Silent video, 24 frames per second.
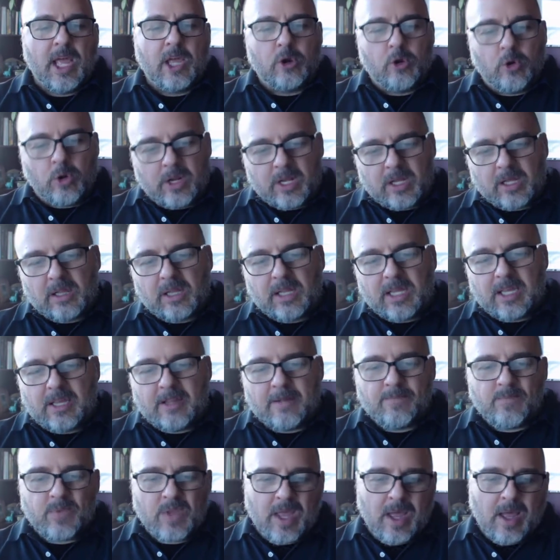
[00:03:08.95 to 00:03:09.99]

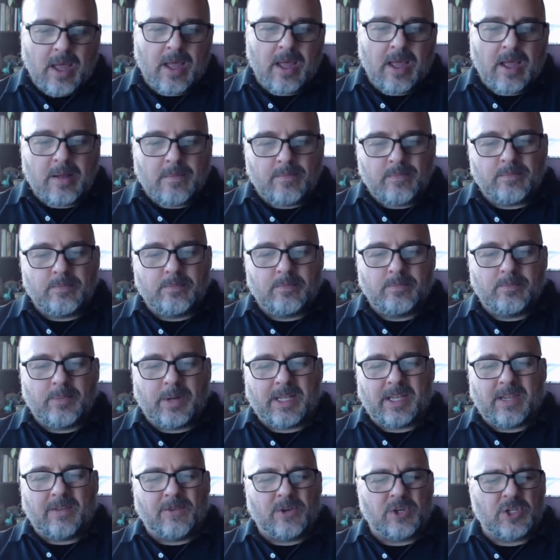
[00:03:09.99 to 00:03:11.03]
Critically,
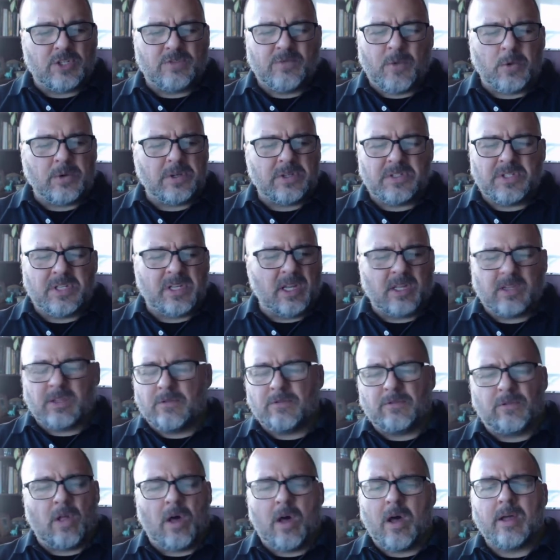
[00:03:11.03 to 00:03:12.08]
but if you're just focusing on the
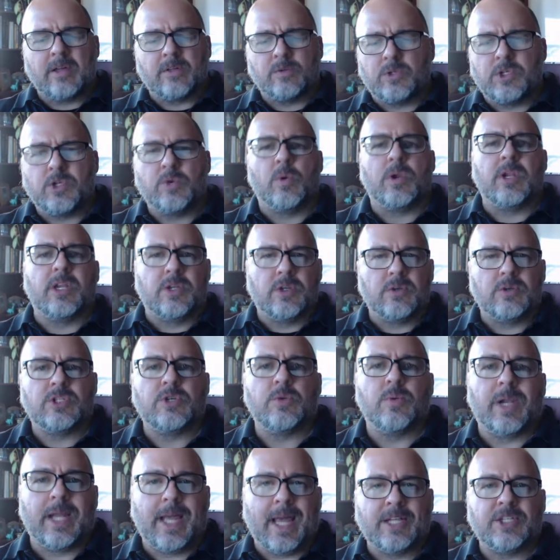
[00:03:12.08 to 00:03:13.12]
flaws, what you want to do is
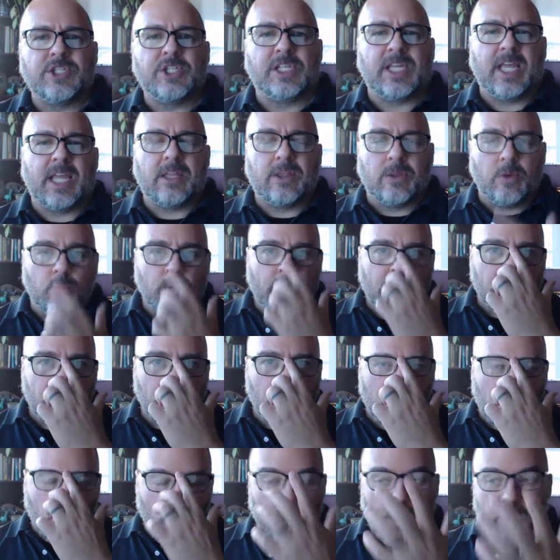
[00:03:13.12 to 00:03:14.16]
you want to educate the
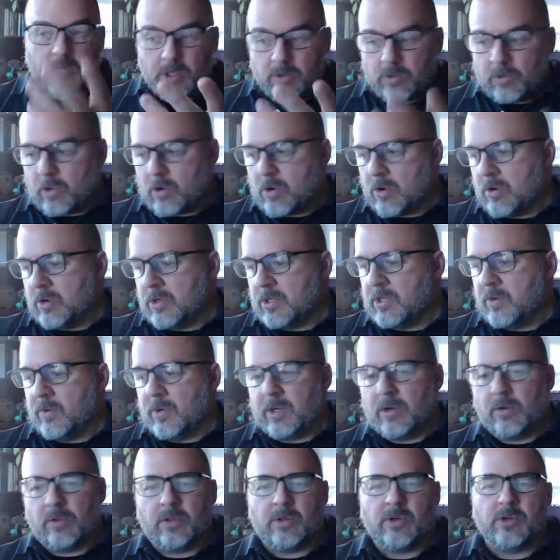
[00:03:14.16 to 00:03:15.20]
reader on what you learned
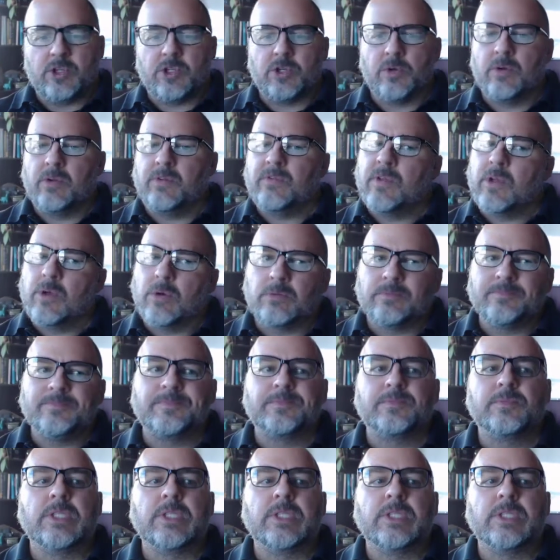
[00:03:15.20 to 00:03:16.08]
during your literature review.